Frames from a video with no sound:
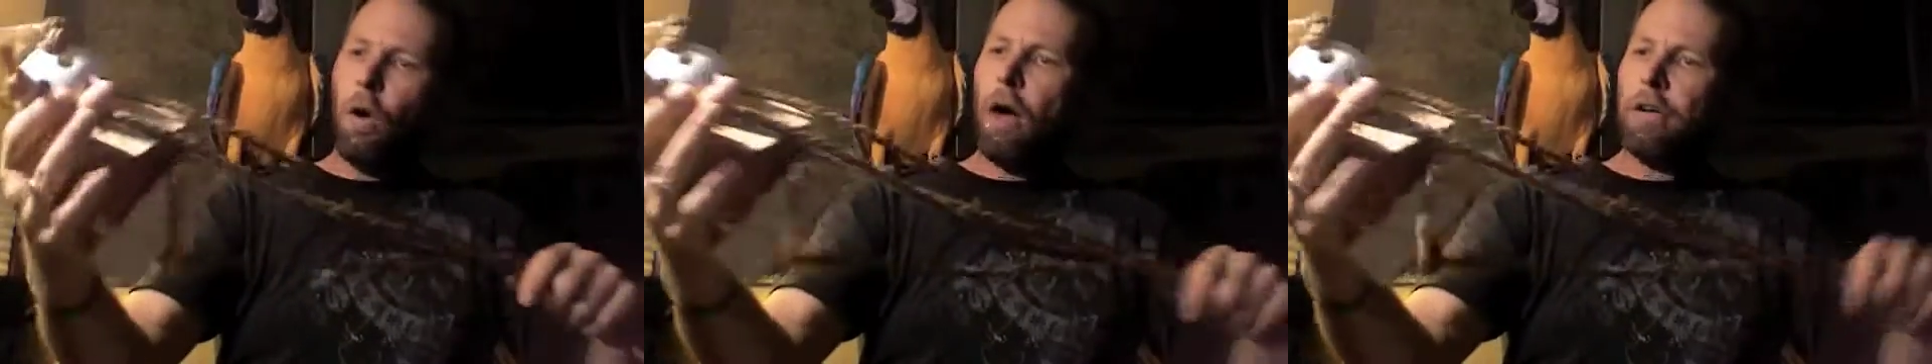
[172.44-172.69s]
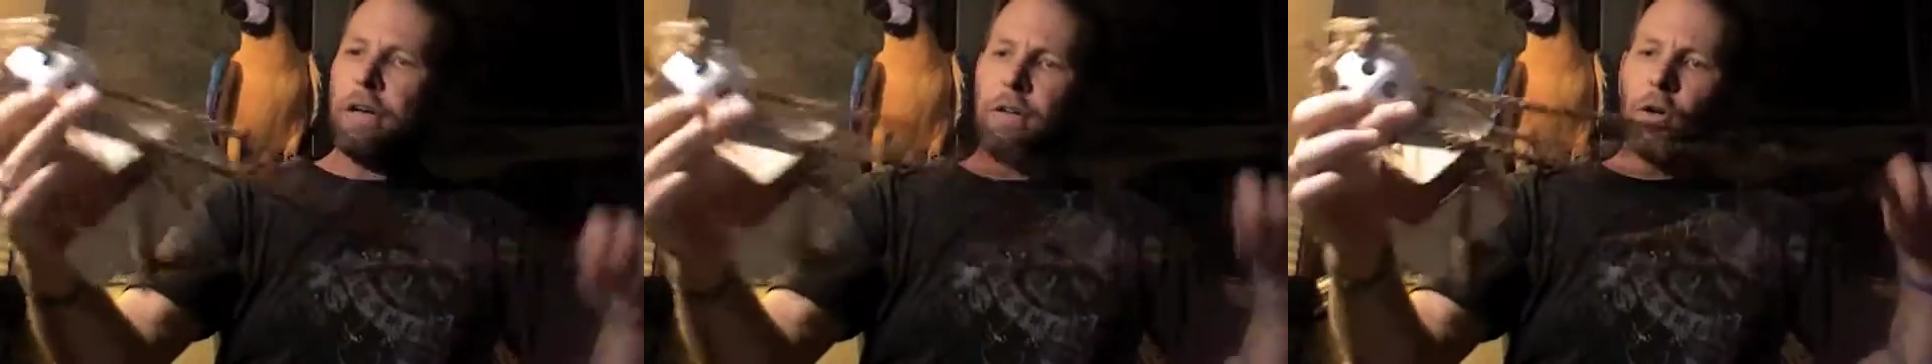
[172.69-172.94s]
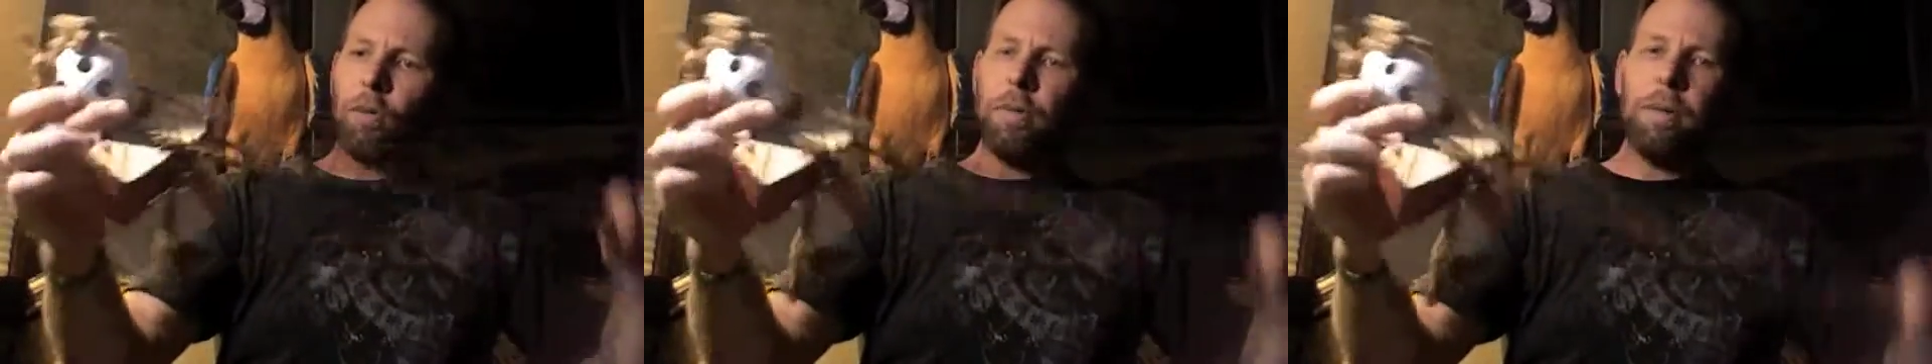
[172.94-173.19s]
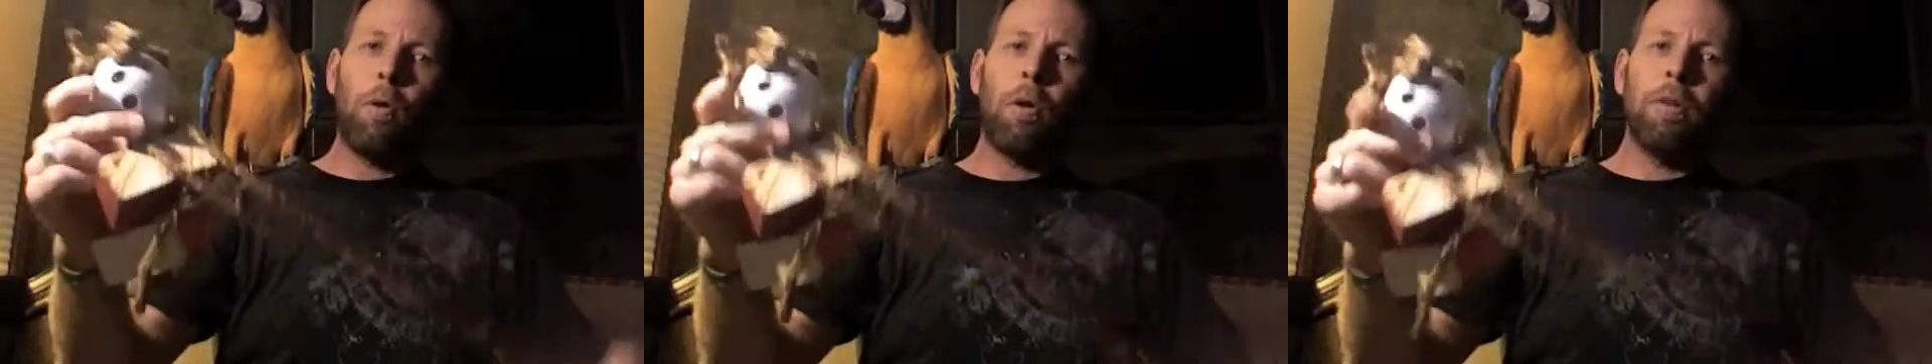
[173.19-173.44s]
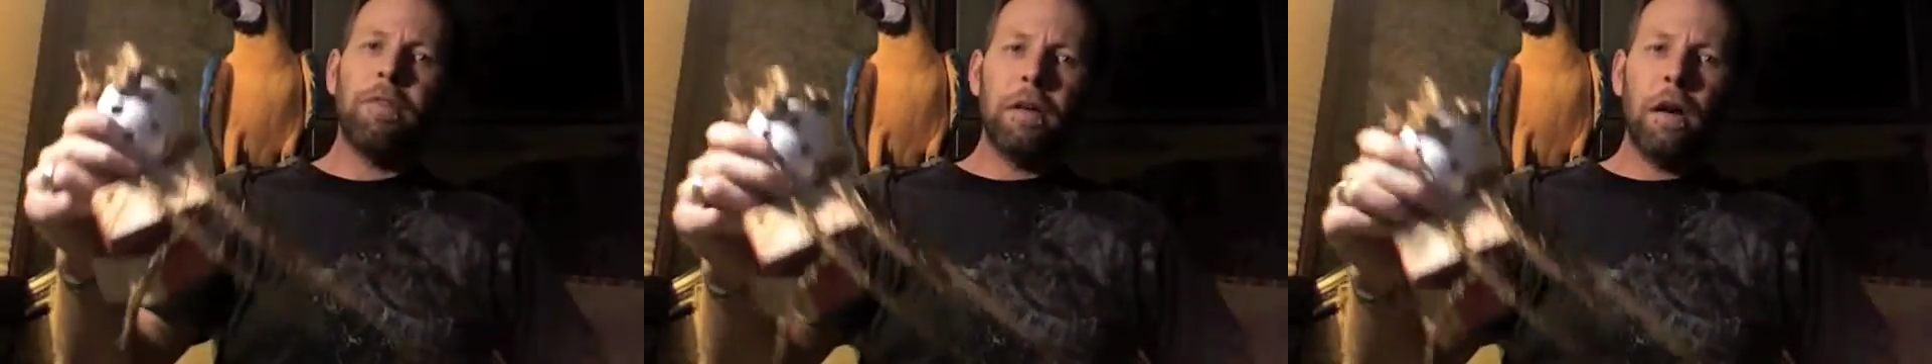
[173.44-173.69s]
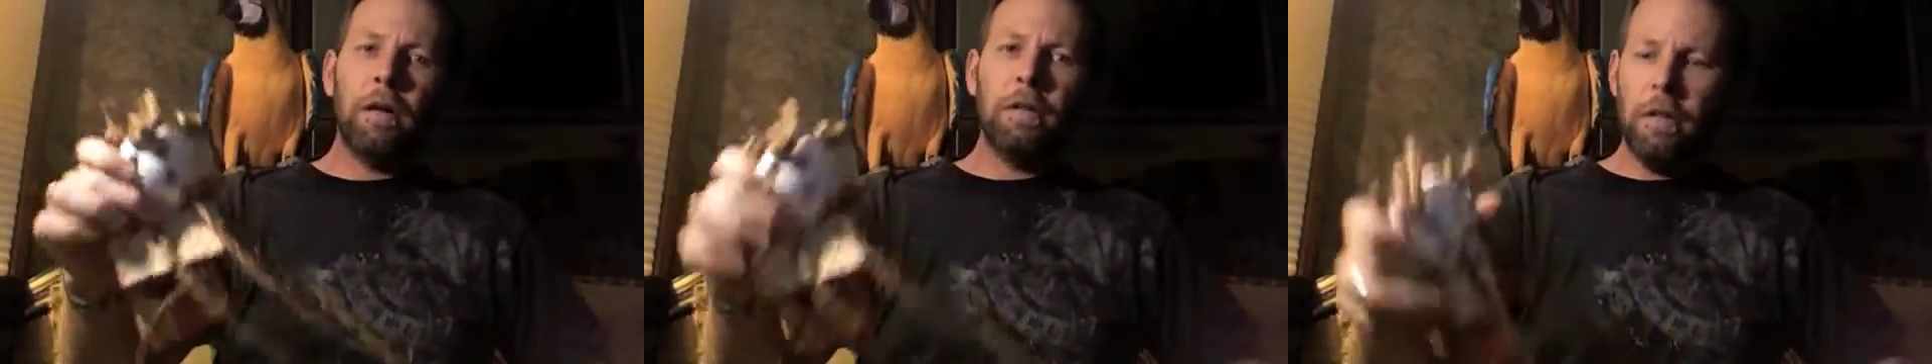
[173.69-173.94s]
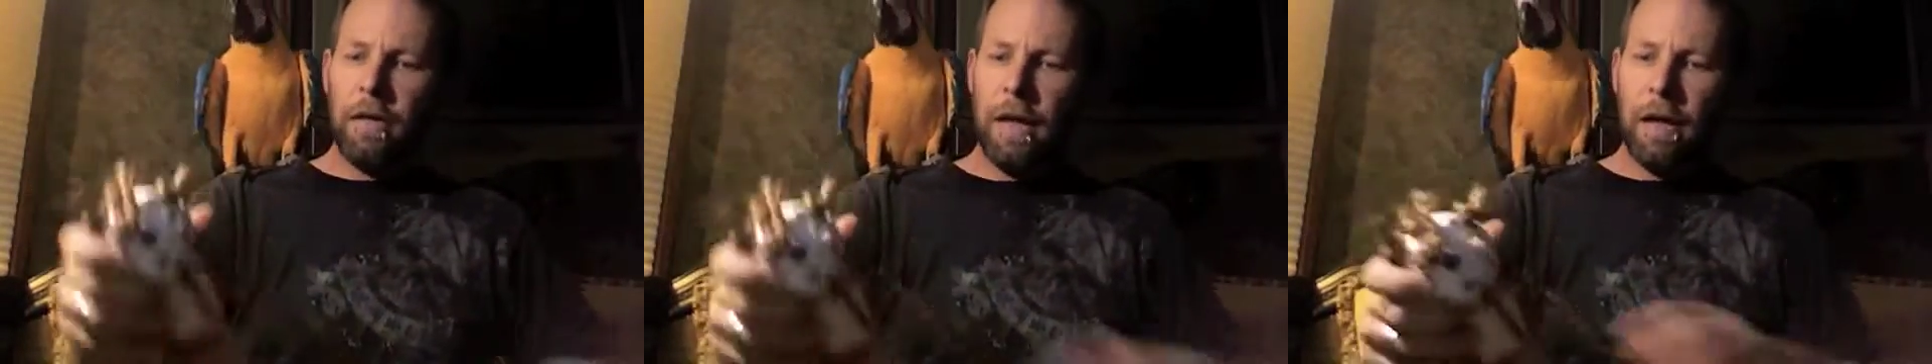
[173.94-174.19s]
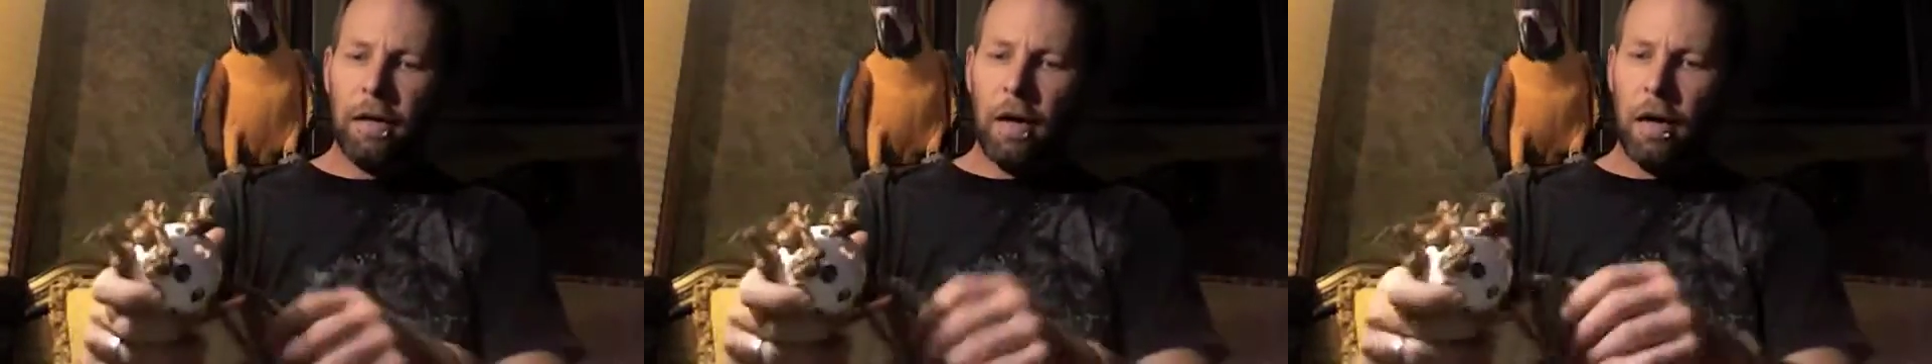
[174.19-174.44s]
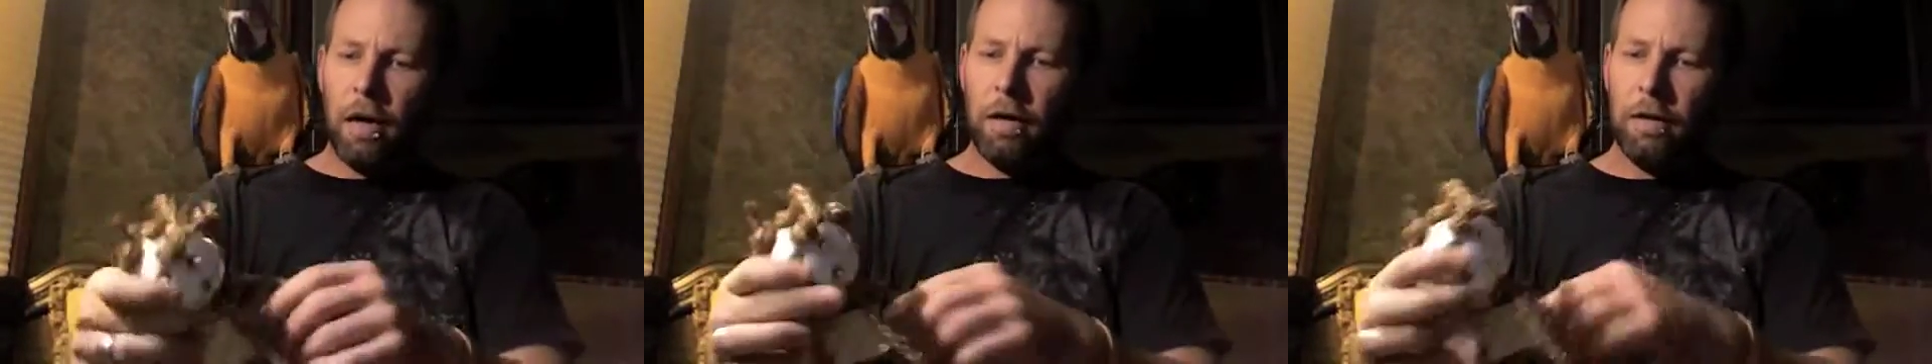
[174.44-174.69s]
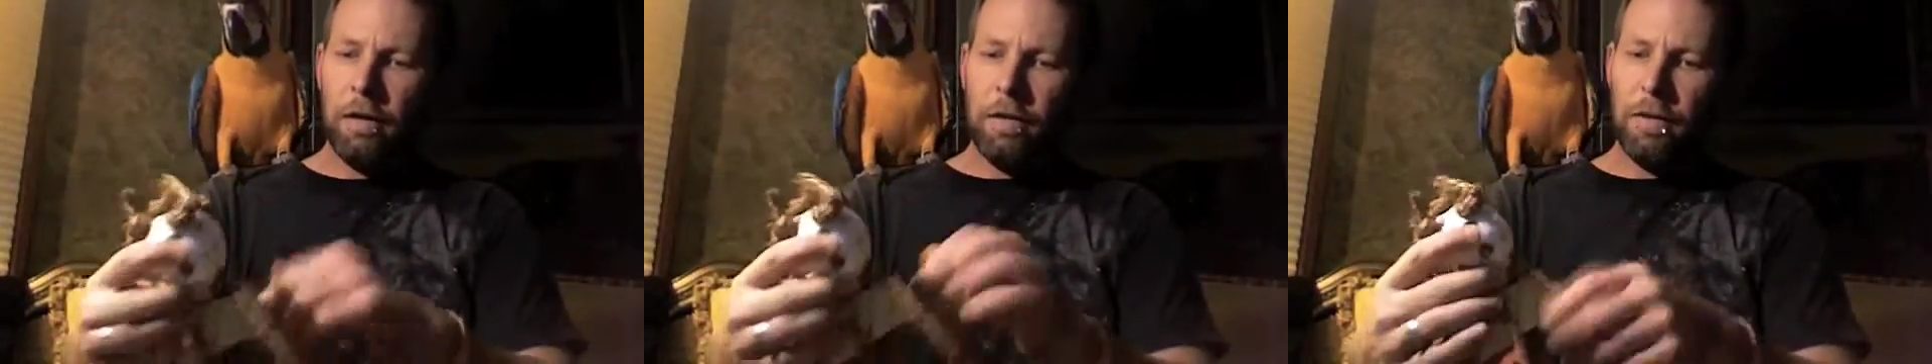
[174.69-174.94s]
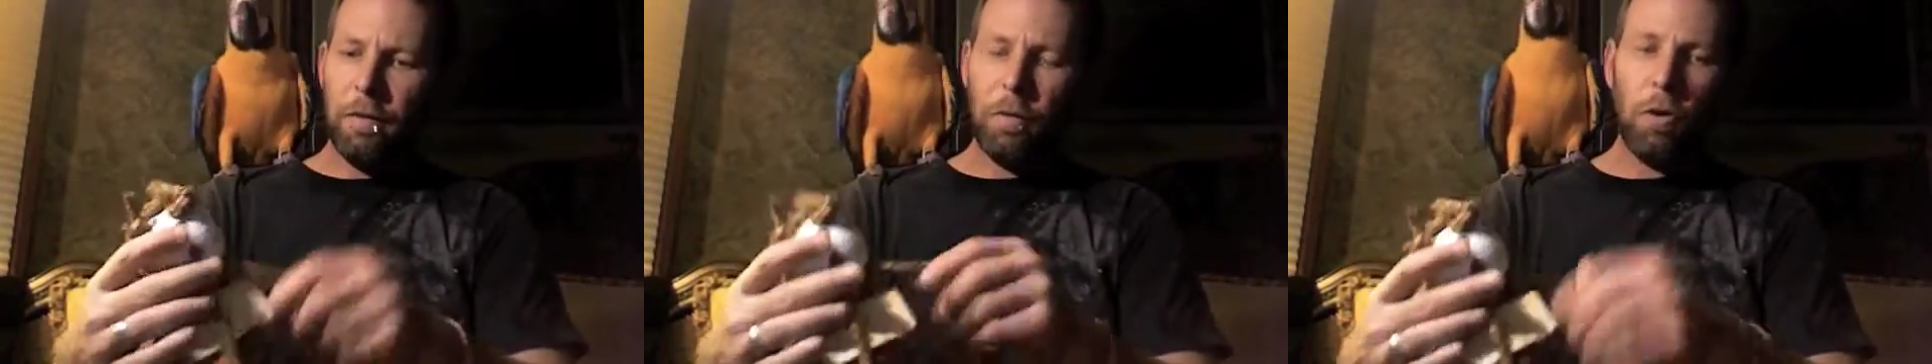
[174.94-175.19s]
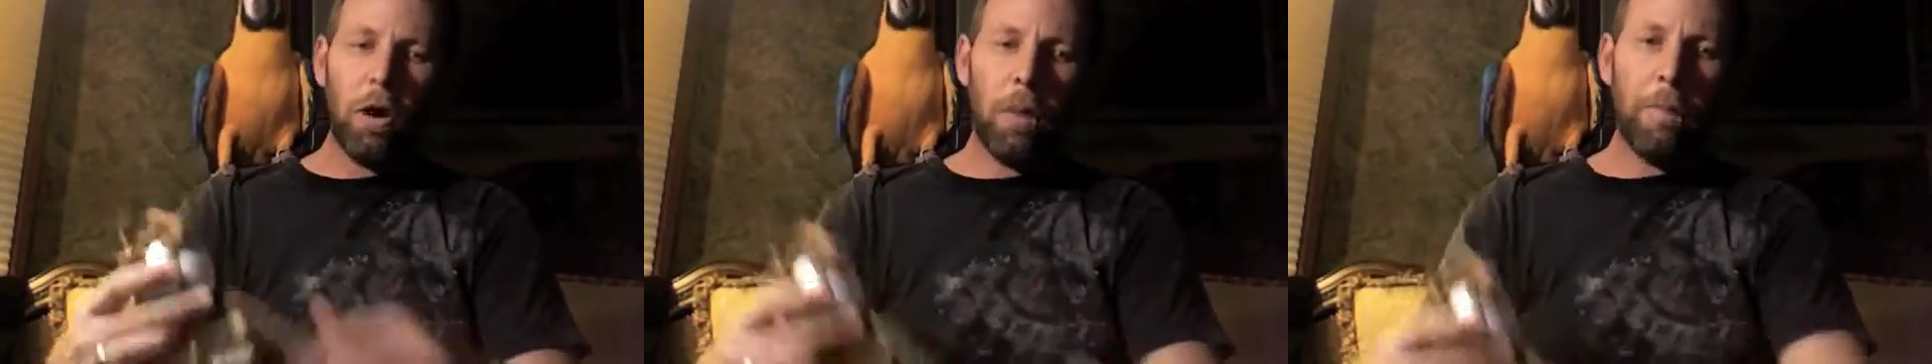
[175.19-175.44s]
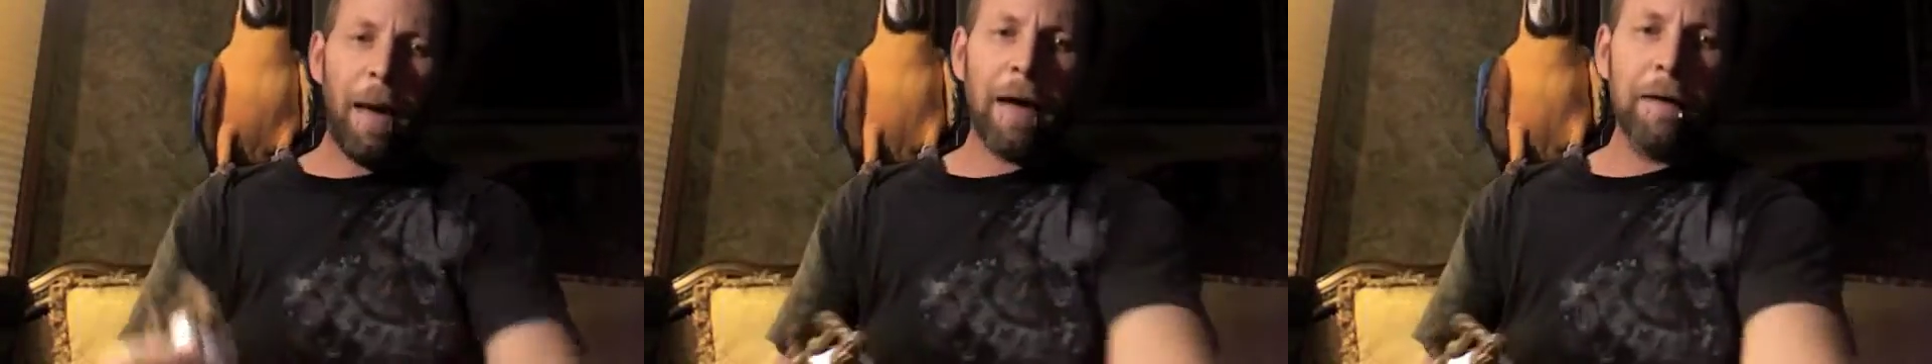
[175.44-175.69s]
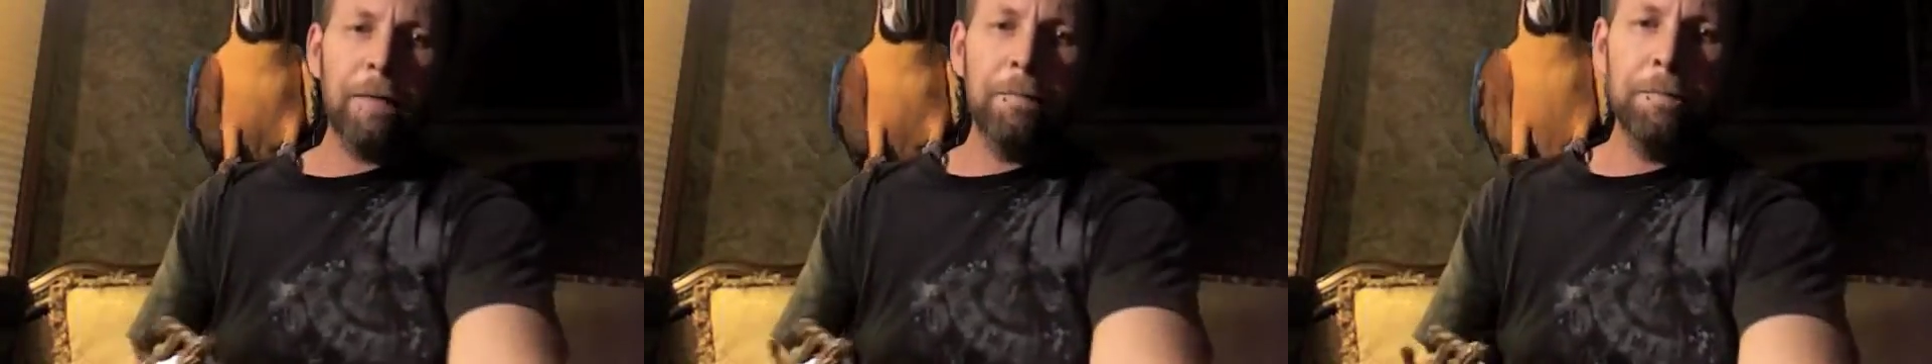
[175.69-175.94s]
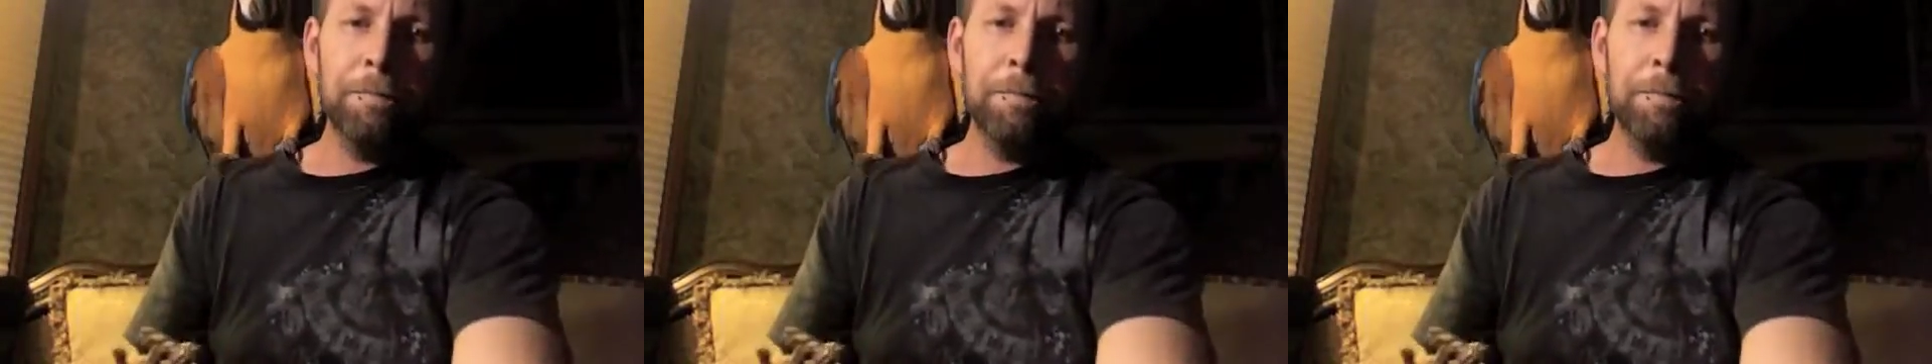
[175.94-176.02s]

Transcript: I'll get a little bit more of it done and then we'll come back.